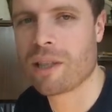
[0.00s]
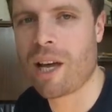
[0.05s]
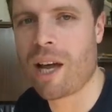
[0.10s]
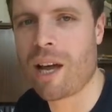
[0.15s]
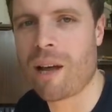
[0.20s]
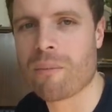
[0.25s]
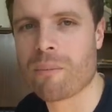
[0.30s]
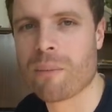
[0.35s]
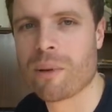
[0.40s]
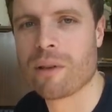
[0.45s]

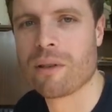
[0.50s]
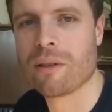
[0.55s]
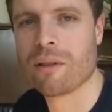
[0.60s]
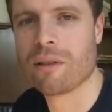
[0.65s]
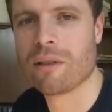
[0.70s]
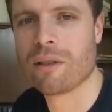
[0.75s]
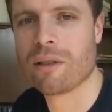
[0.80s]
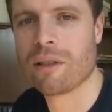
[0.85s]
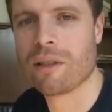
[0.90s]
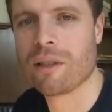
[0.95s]
gap.
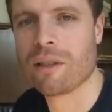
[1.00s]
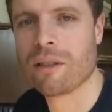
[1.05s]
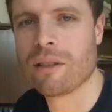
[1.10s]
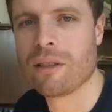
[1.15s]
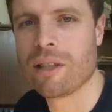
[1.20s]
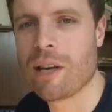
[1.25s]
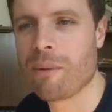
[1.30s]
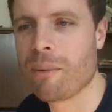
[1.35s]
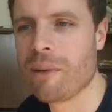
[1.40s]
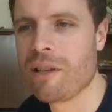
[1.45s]

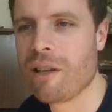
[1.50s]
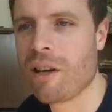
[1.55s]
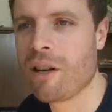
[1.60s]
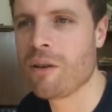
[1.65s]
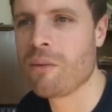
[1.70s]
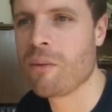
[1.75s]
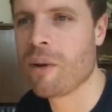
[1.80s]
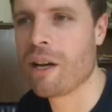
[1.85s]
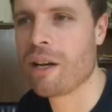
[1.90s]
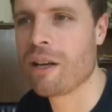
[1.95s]
There'll be
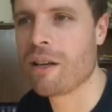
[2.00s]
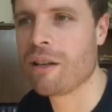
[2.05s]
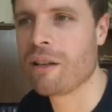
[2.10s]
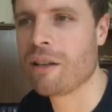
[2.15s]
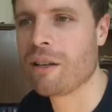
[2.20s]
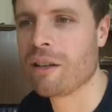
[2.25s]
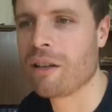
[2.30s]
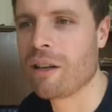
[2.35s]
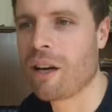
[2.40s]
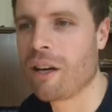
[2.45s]

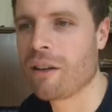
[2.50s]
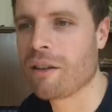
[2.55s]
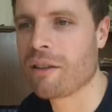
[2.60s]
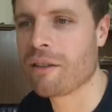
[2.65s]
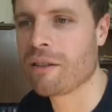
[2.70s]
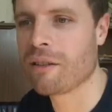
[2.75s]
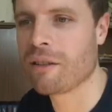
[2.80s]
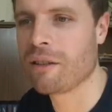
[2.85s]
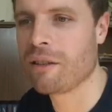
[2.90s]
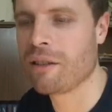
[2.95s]
nowhere
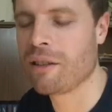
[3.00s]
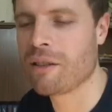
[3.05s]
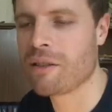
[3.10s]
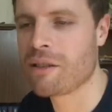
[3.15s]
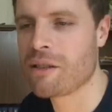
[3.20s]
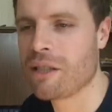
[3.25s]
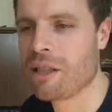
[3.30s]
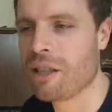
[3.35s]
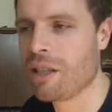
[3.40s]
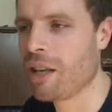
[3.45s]
other than
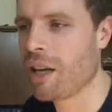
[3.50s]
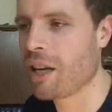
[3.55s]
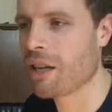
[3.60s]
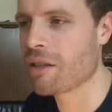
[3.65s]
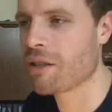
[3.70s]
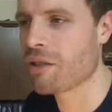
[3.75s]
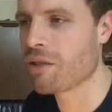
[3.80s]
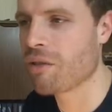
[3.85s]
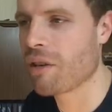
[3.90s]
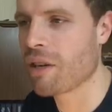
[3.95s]

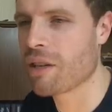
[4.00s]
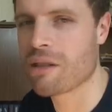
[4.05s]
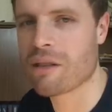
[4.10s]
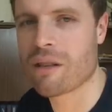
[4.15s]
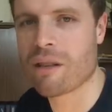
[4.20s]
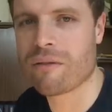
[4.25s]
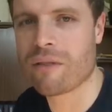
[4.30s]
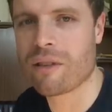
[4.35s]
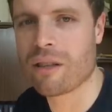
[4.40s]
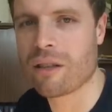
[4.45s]
CEX to trade
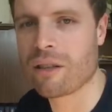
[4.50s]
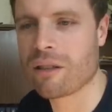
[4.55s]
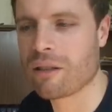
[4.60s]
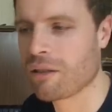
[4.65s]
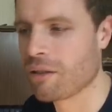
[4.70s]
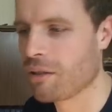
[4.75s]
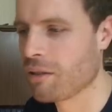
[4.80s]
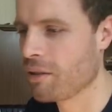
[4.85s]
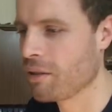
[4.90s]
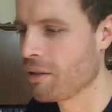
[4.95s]
stuff in,
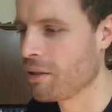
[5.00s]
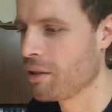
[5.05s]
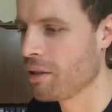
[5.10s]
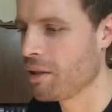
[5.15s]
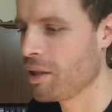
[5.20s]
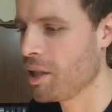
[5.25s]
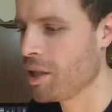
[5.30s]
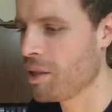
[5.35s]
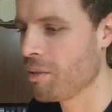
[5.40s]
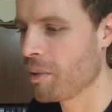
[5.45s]

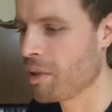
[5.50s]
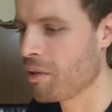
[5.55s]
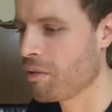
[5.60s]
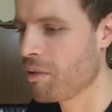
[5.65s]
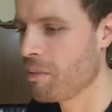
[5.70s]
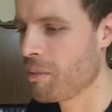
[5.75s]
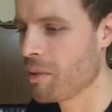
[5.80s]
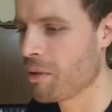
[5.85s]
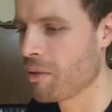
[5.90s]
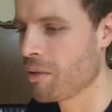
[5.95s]
and it'll be
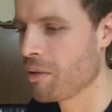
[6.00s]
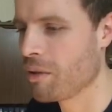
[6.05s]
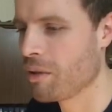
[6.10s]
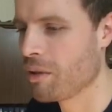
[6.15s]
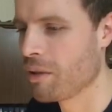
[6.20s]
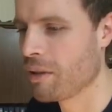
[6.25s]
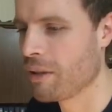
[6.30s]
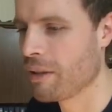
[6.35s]
criminal.